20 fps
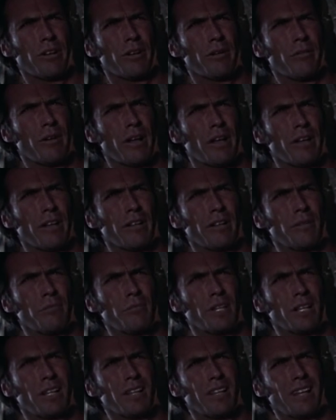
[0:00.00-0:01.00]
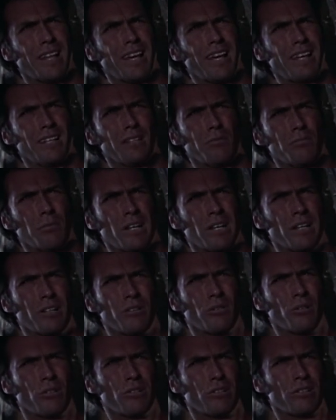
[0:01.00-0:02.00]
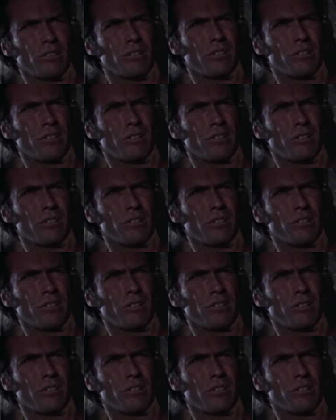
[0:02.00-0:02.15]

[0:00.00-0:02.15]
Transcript: UK charts, earning him a gold record.